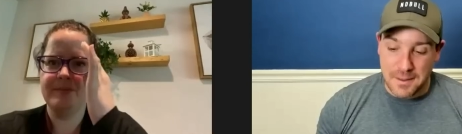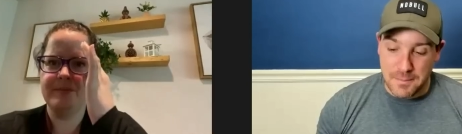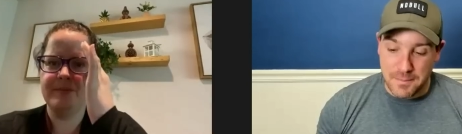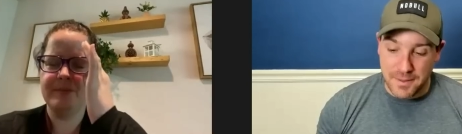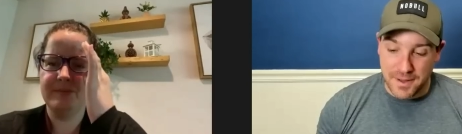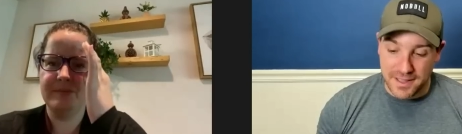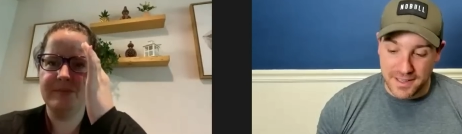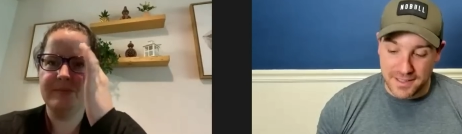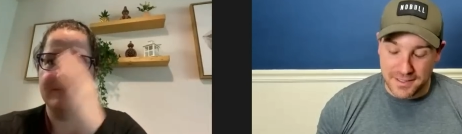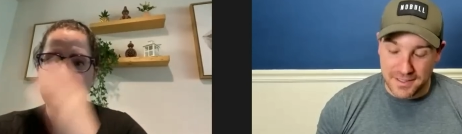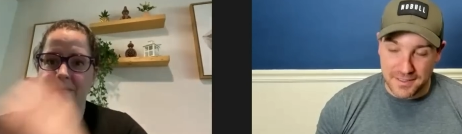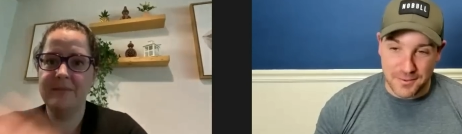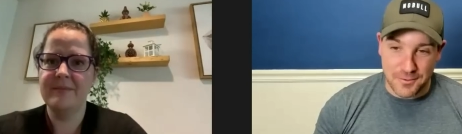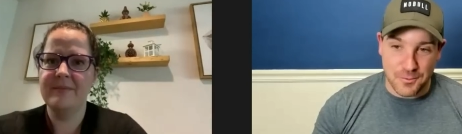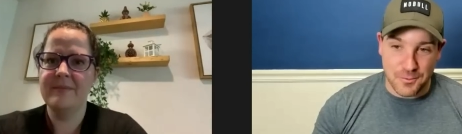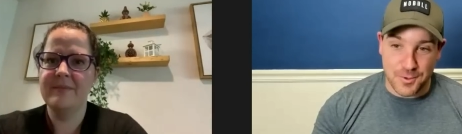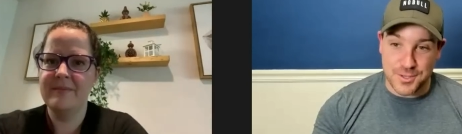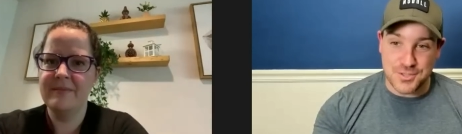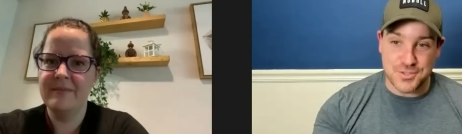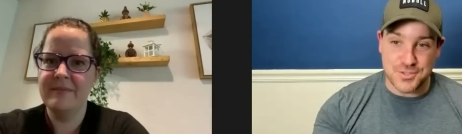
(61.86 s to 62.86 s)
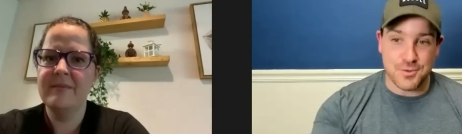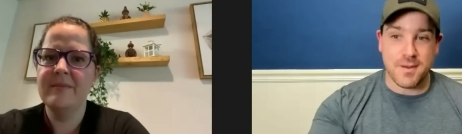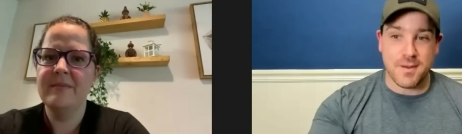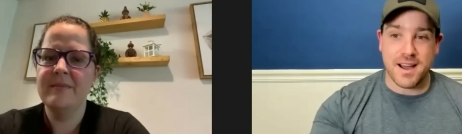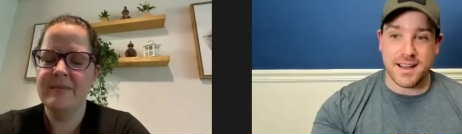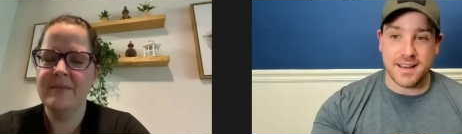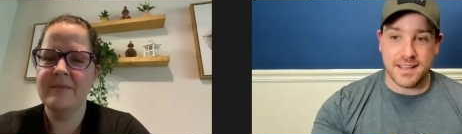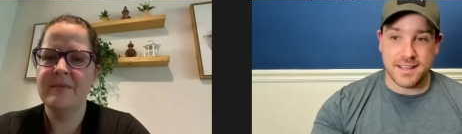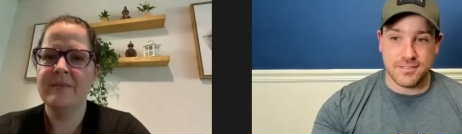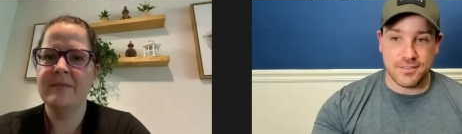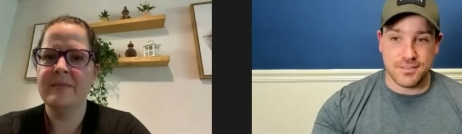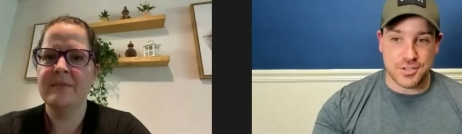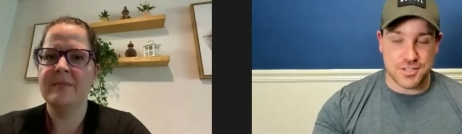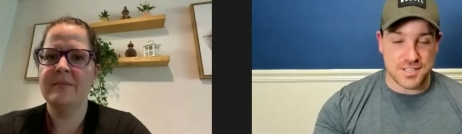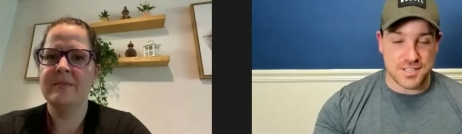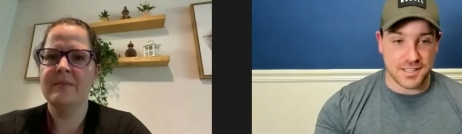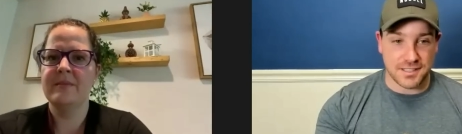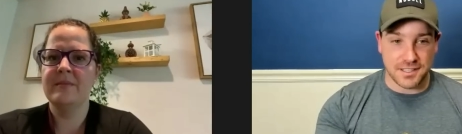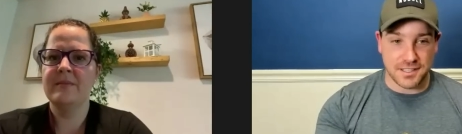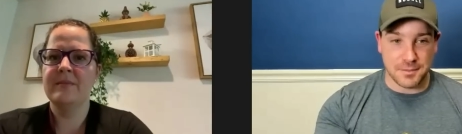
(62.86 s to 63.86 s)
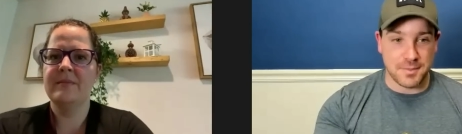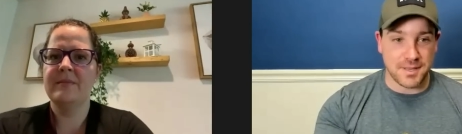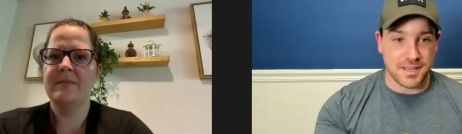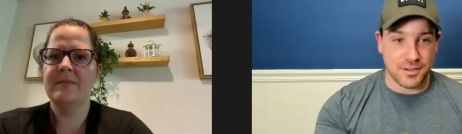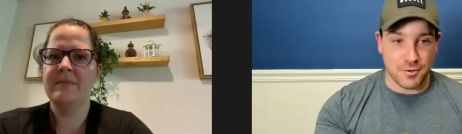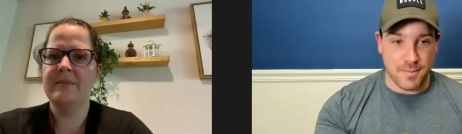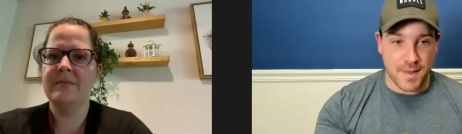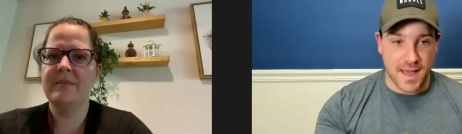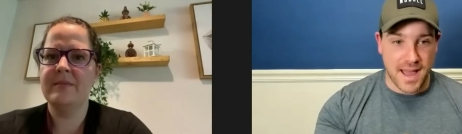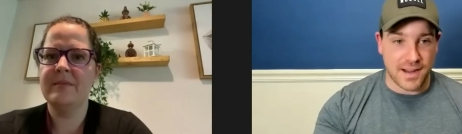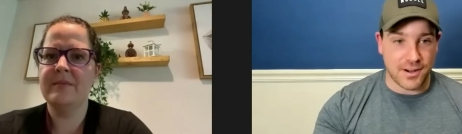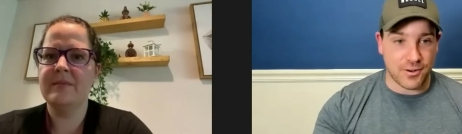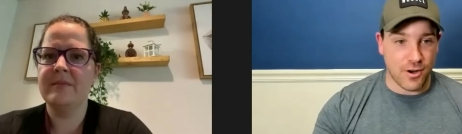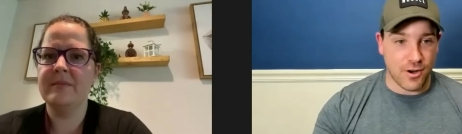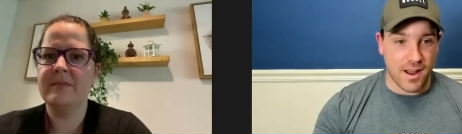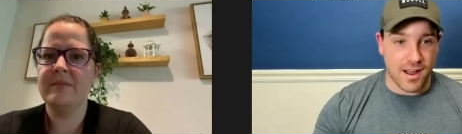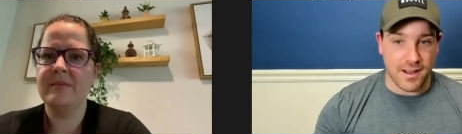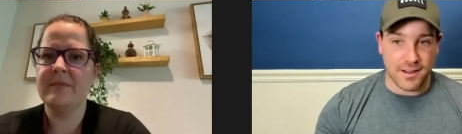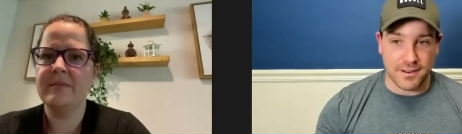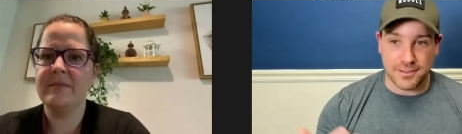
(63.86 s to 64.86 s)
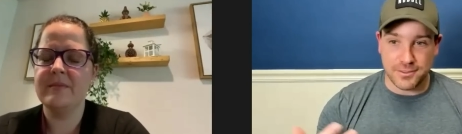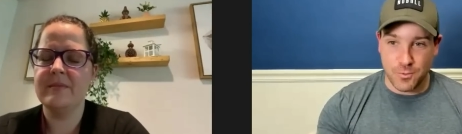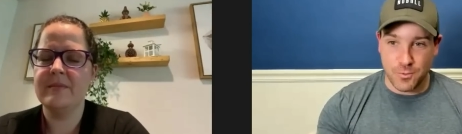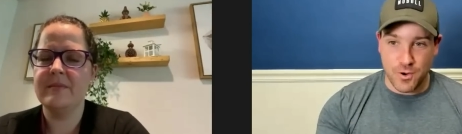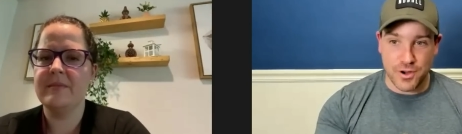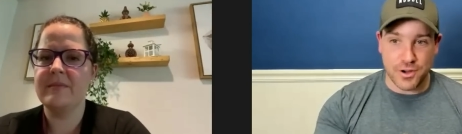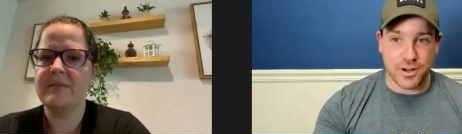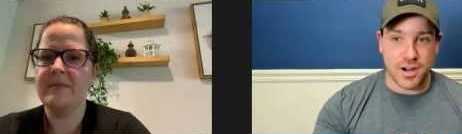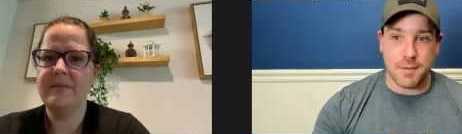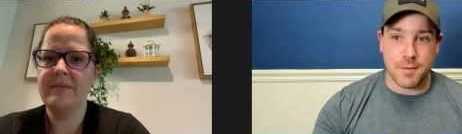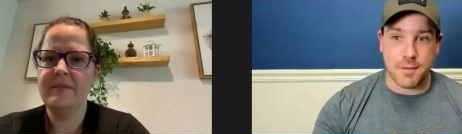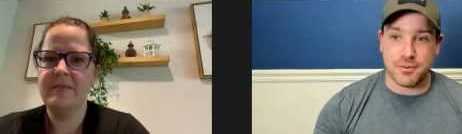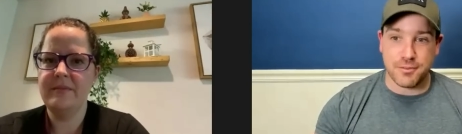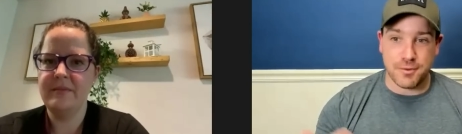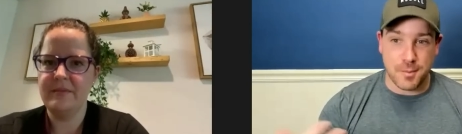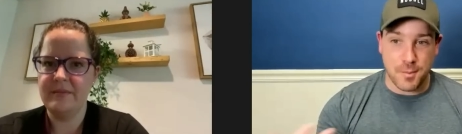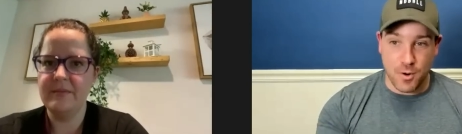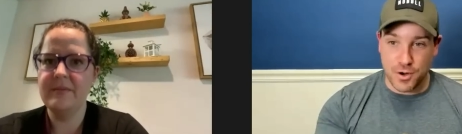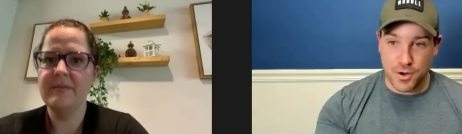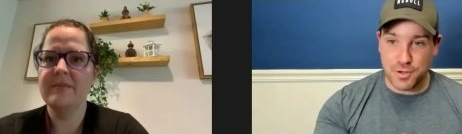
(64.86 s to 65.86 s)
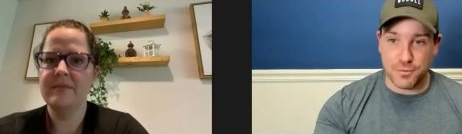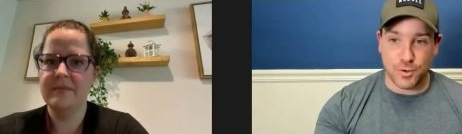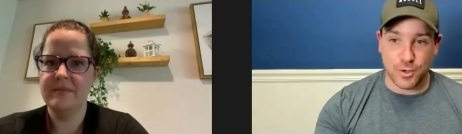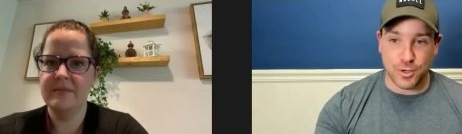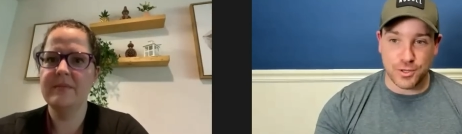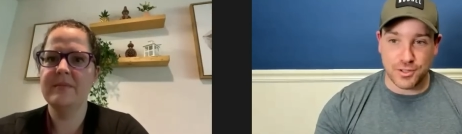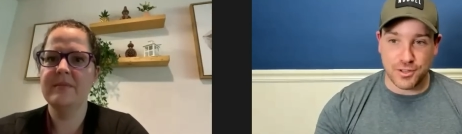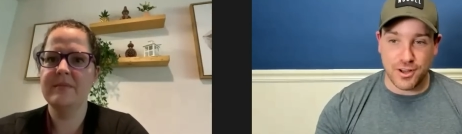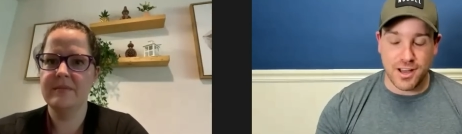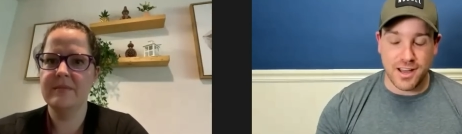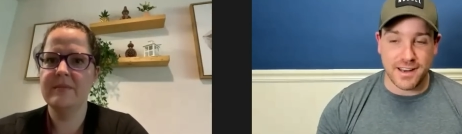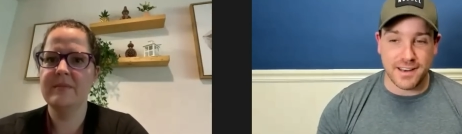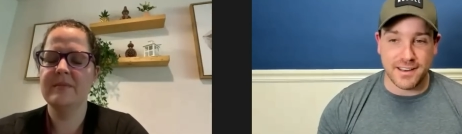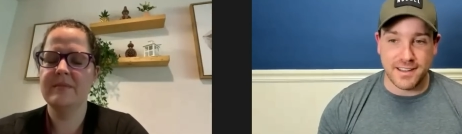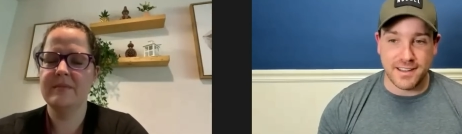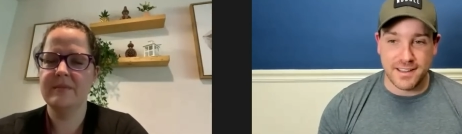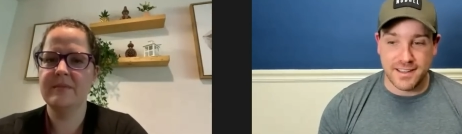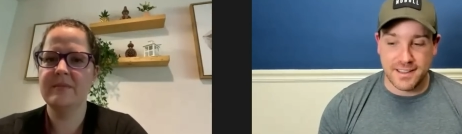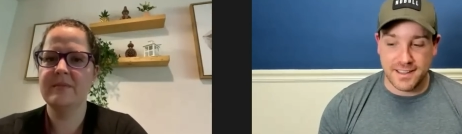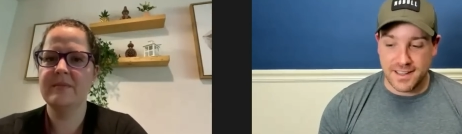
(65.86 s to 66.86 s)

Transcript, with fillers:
Speaker 1: But would you mind giving just a little bit of your background, where you're coming from, what you've worked on,